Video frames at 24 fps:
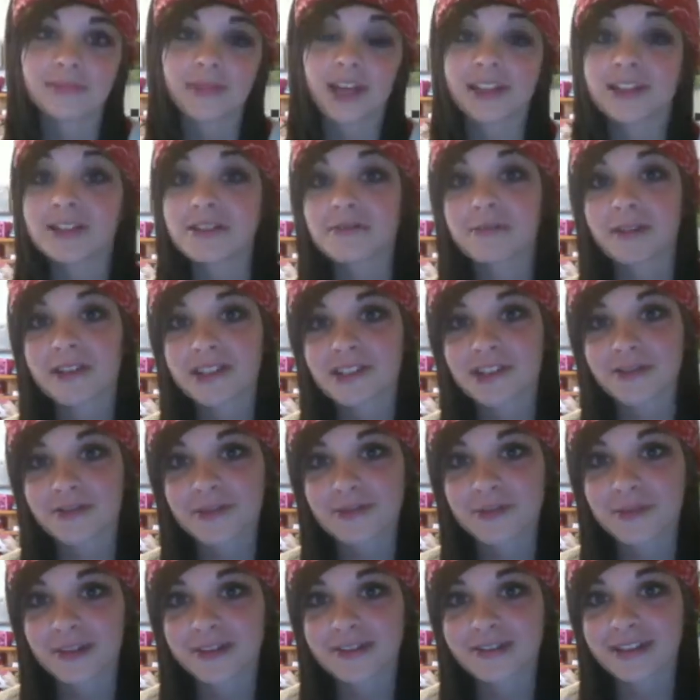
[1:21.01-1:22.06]
took my service
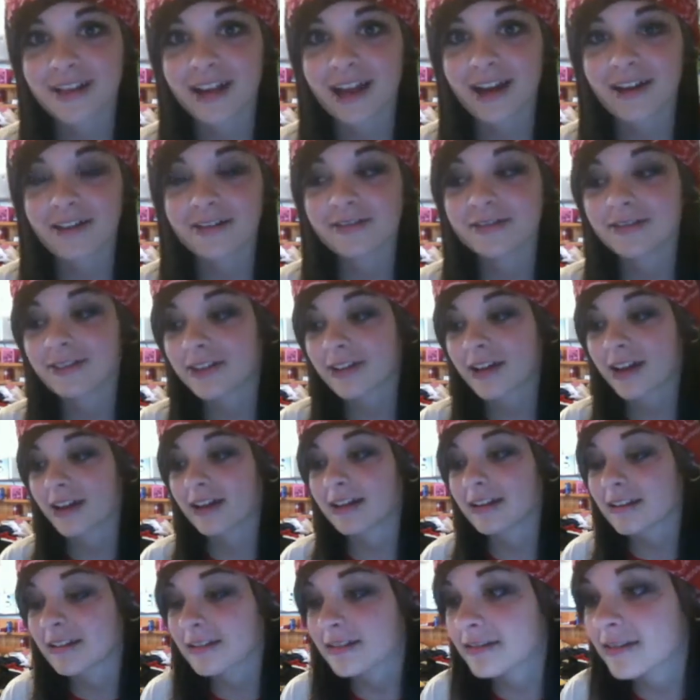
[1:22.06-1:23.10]
piercing out. Look at
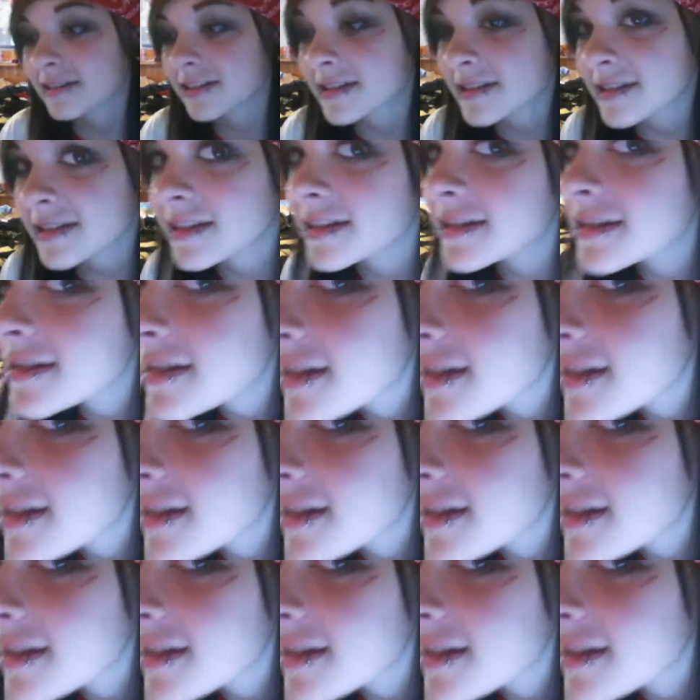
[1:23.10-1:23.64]
it. It's, it's